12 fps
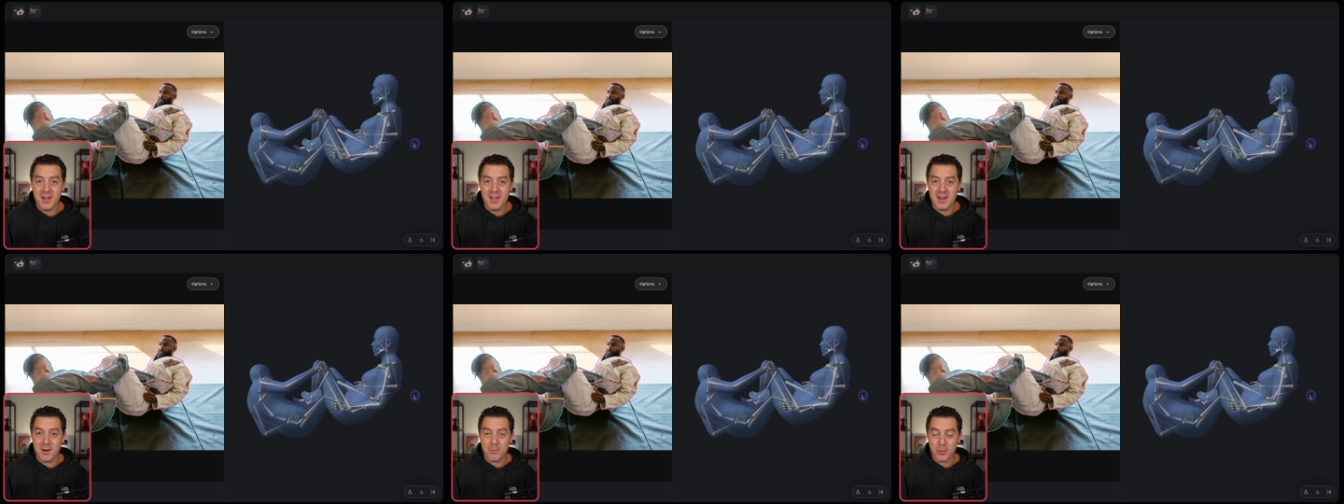
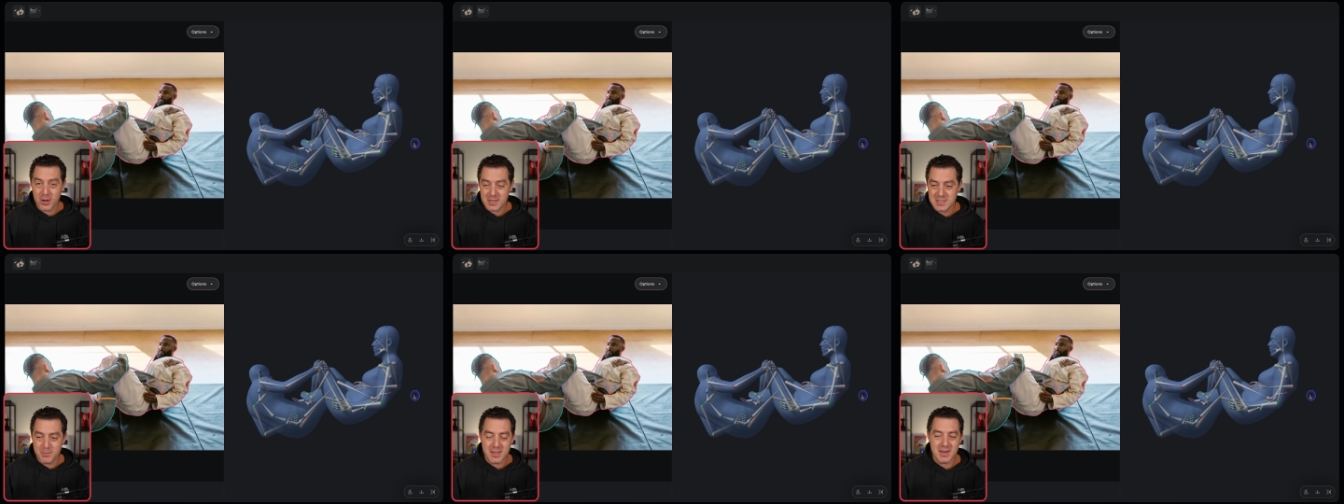and
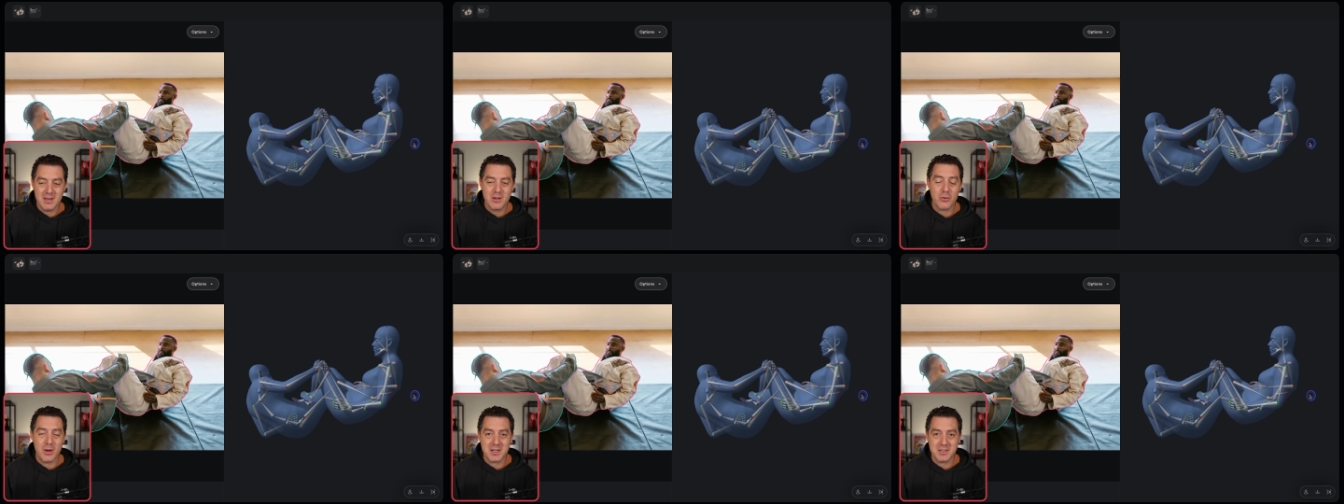approximated
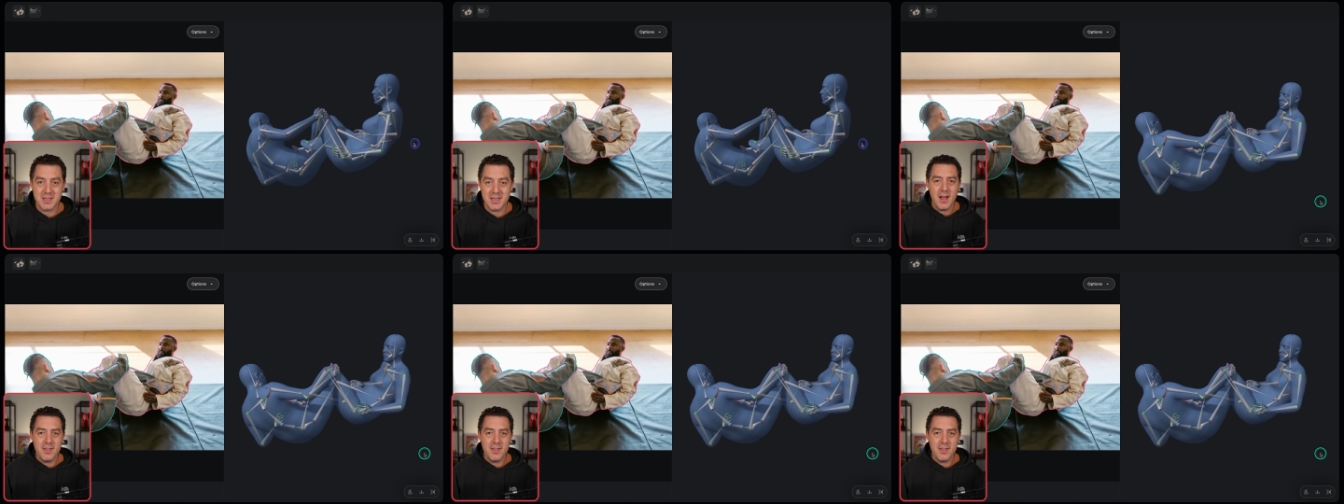correctly.